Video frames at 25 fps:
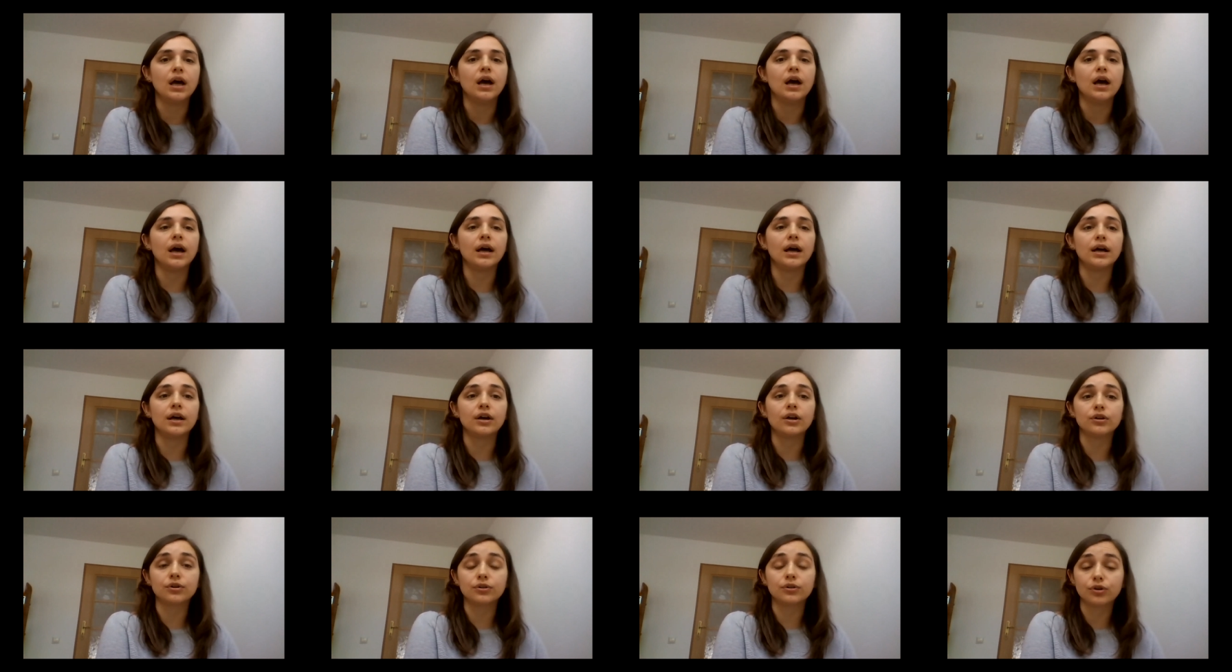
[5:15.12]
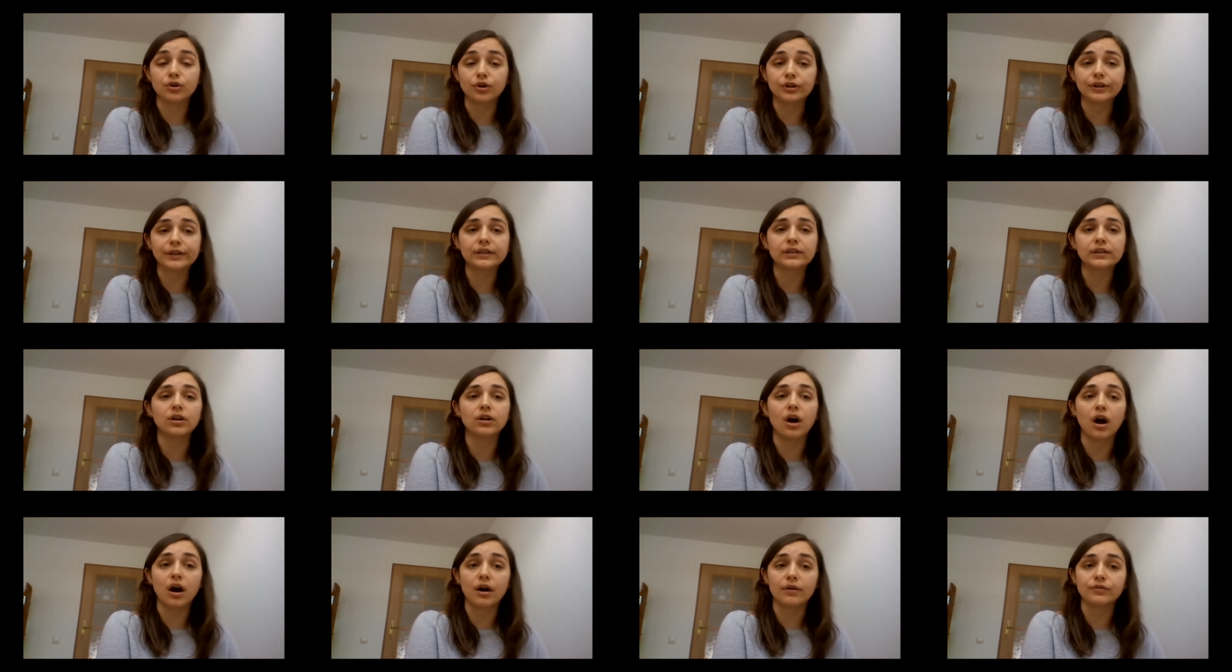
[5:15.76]
uh,
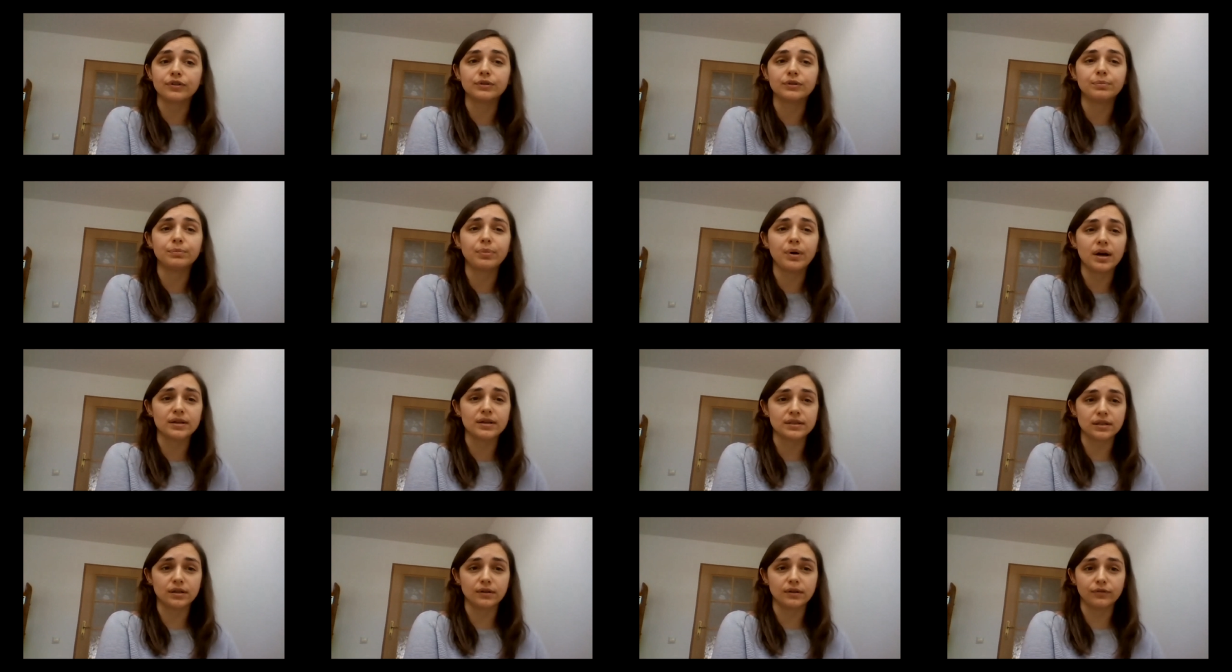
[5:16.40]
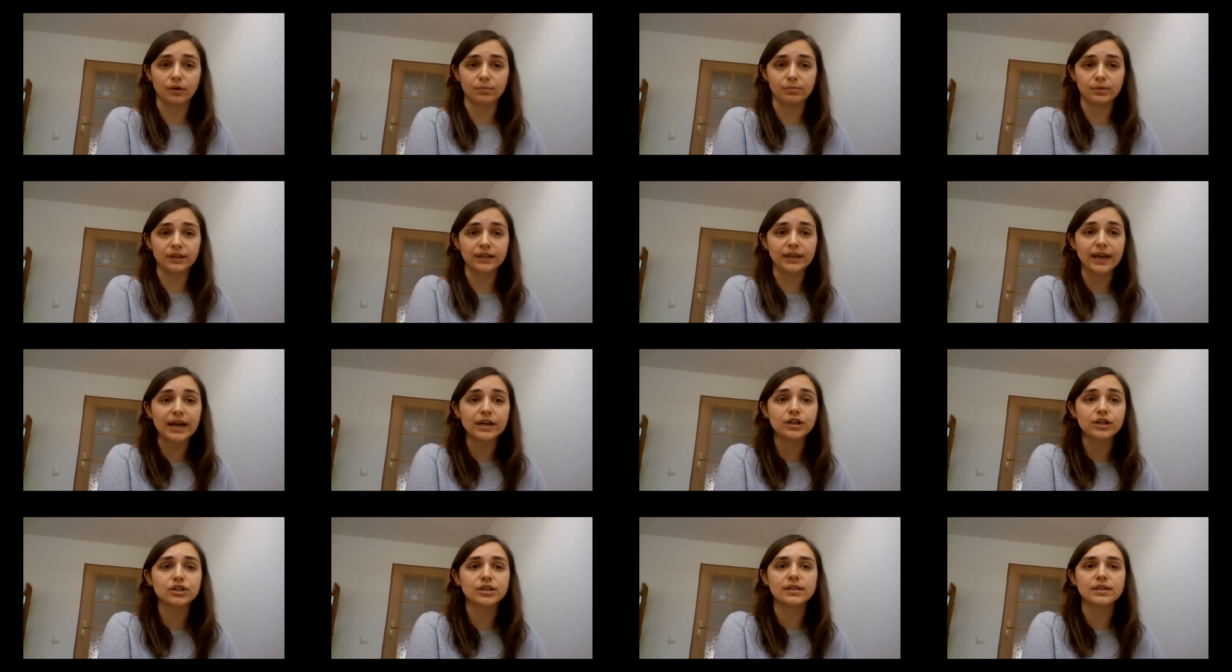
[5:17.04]
currently often positive
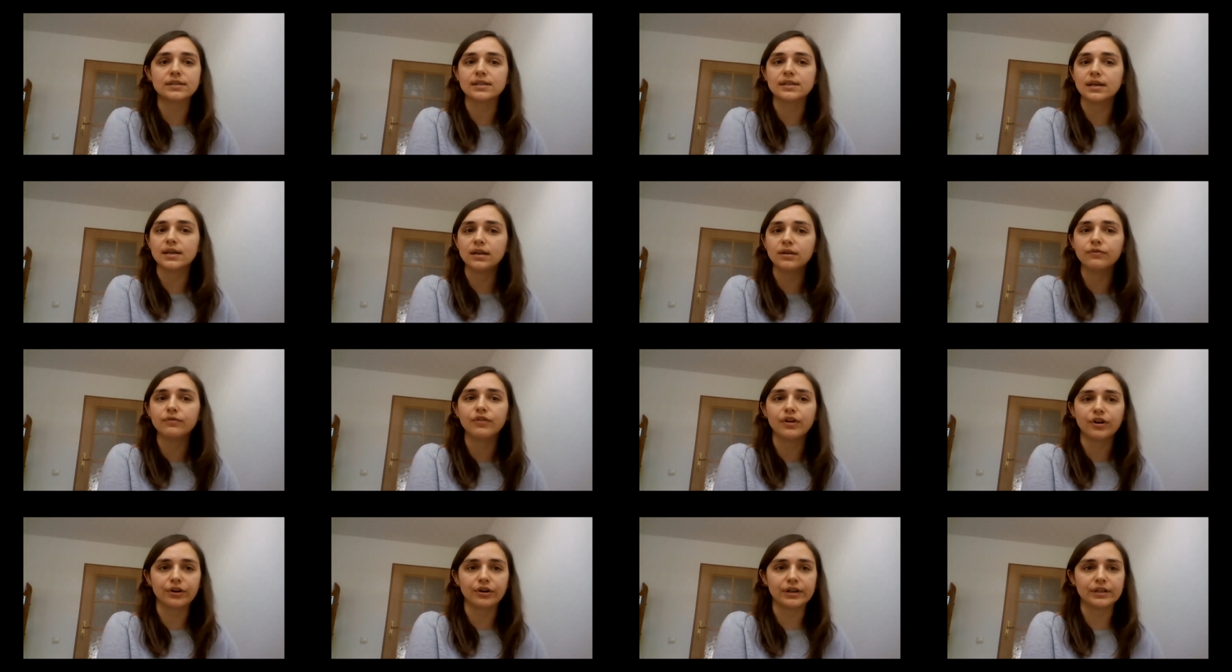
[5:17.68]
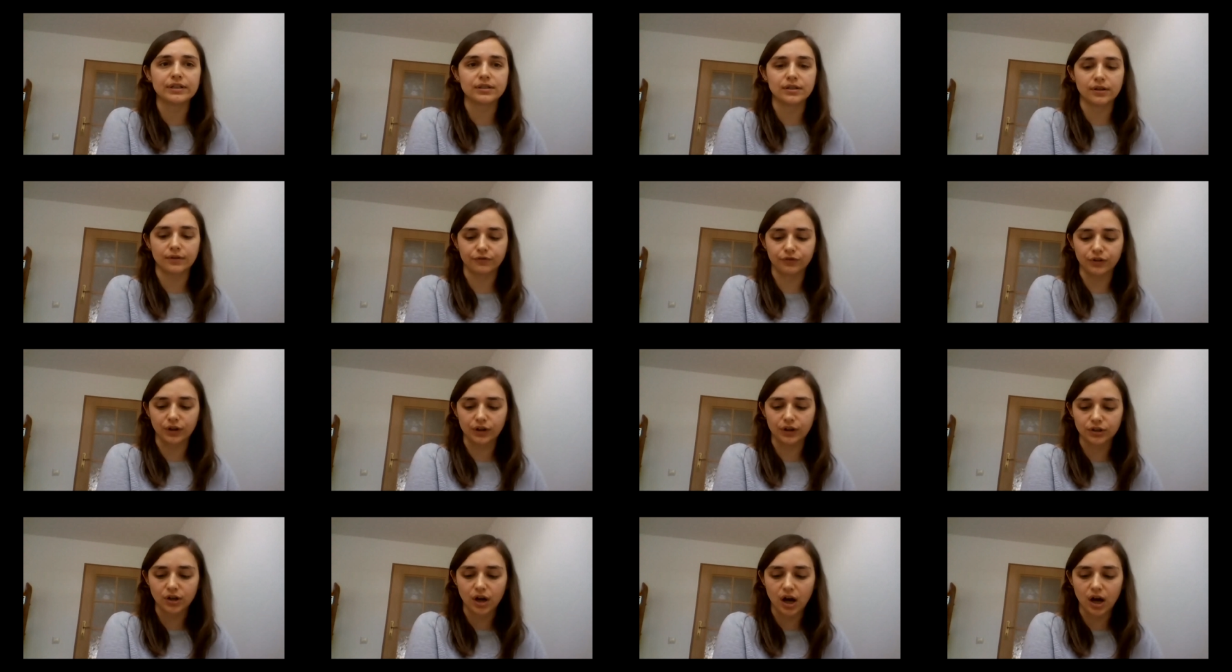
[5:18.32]
obligations in various
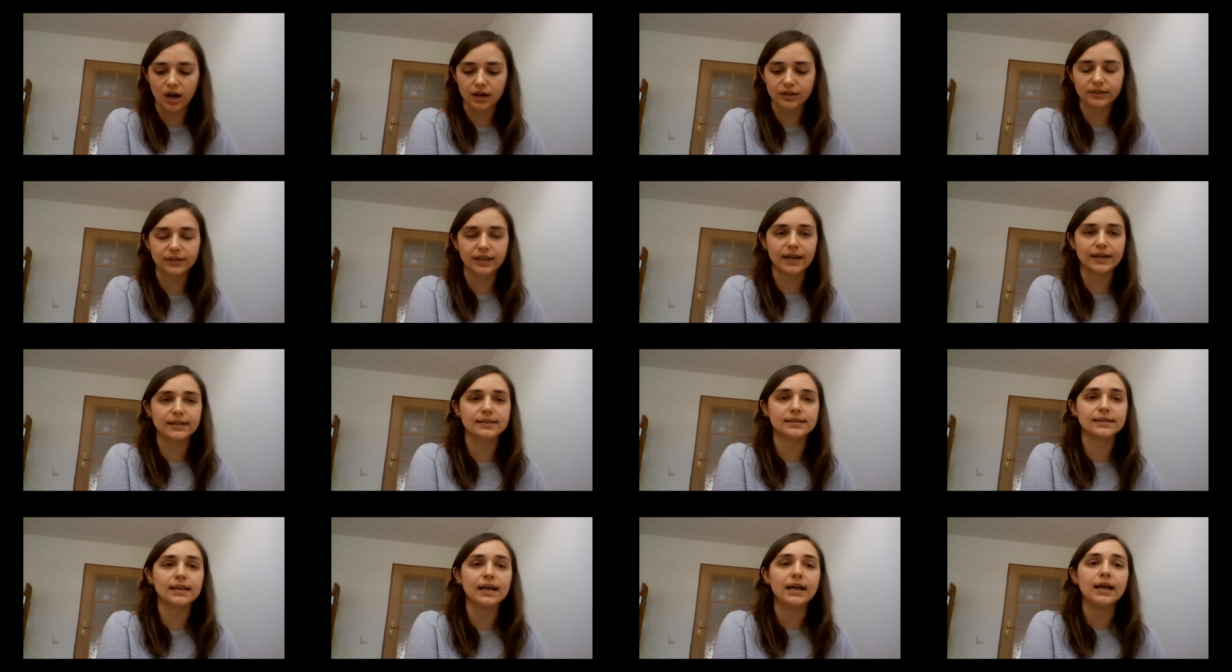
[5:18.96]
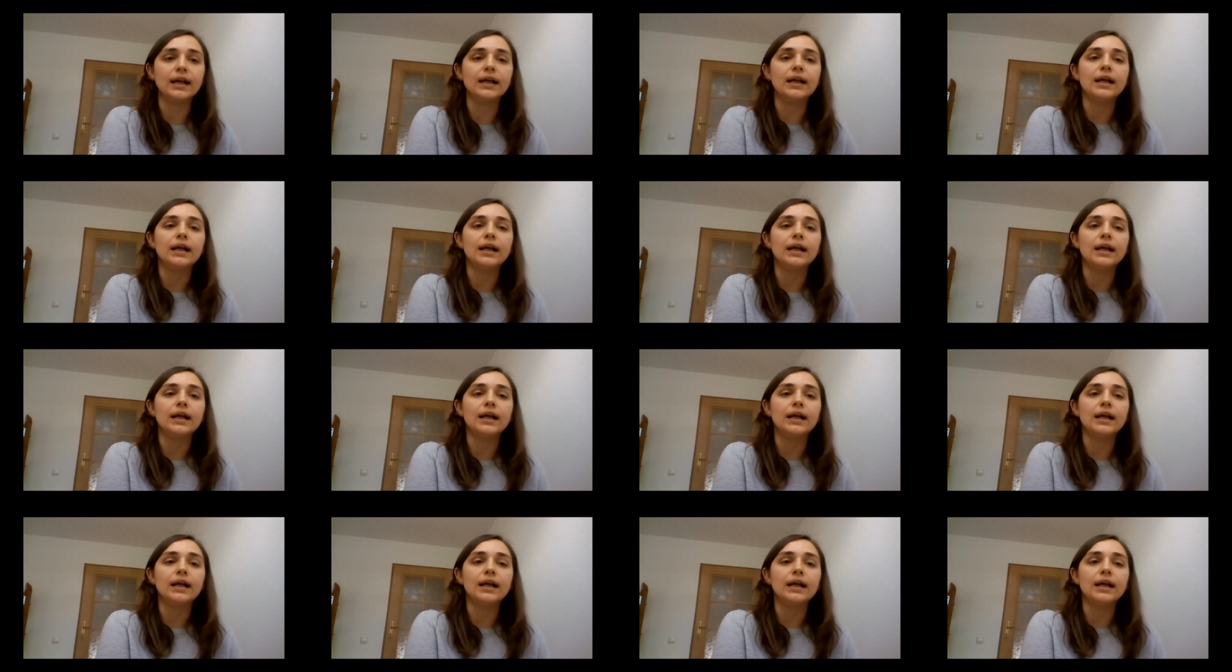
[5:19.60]
different contexts.